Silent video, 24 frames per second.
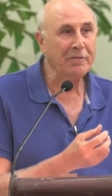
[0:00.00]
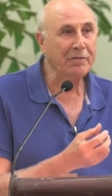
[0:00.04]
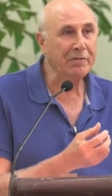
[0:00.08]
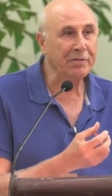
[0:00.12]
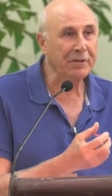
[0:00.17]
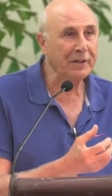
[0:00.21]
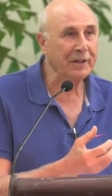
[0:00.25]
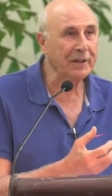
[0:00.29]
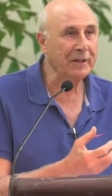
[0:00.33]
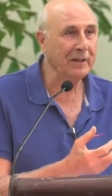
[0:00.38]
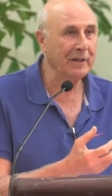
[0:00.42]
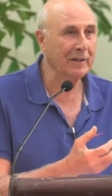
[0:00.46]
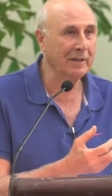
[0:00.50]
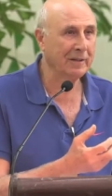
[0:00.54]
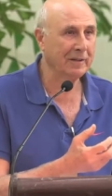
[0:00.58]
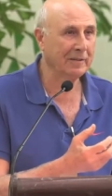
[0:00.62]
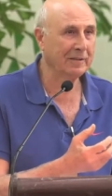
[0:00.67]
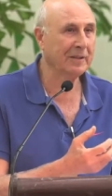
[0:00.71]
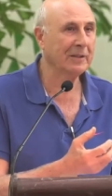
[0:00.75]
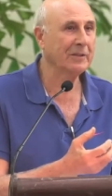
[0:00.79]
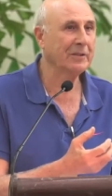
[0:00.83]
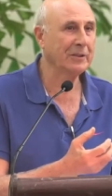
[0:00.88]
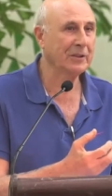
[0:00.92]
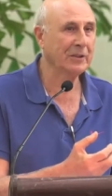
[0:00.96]
feel
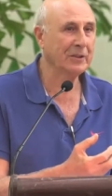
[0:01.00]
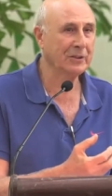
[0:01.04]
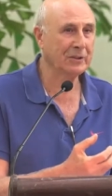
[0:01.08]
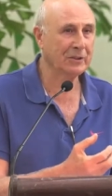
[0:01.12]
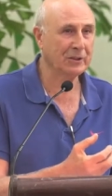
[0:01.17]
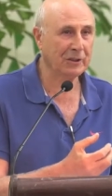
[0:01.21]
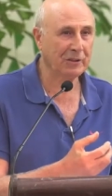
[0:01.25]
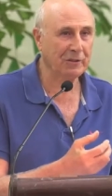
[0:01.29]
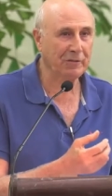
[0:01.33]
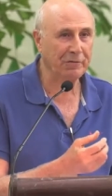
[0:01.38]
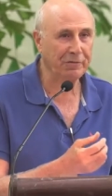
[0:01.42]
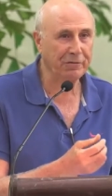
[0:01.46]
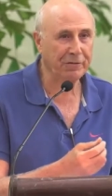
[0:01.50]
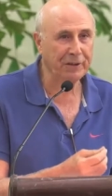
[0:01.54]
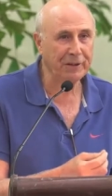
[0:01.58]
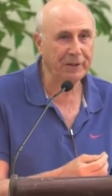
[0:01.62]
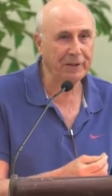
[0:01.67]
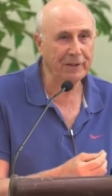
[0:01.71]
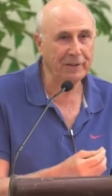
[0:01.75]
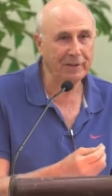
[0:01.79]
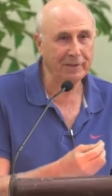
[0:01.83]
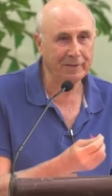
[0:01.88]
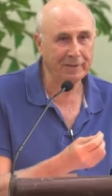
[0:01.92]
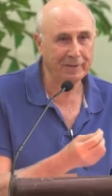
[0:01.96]
the teaching,
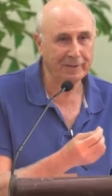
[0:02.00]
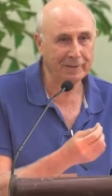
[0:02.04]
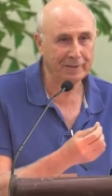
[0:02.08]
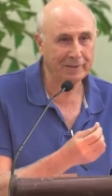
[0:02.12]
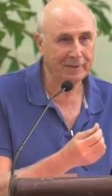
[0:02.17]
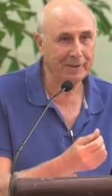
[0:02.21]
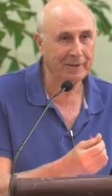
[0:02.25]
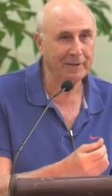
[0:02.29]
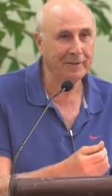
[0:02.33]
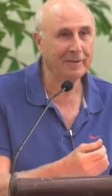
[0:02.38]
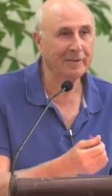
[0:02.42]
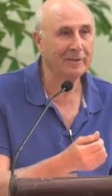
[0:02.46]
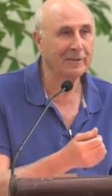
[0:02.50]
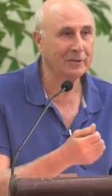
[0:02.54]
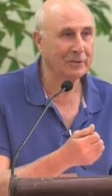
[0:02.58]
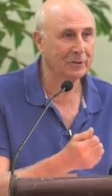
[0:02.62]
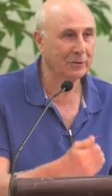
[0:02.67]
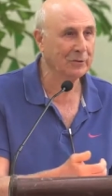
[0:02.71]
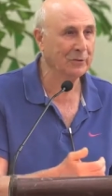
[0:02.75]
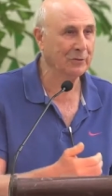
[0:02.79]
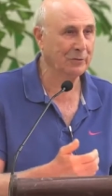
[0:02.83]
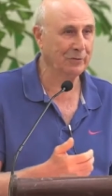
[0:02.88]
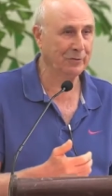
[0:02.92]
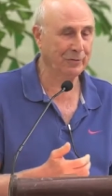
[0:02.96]
feel this
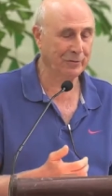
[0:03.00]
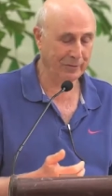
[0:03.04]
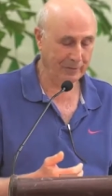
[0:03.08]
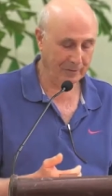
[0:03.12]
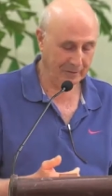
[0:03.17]
truth.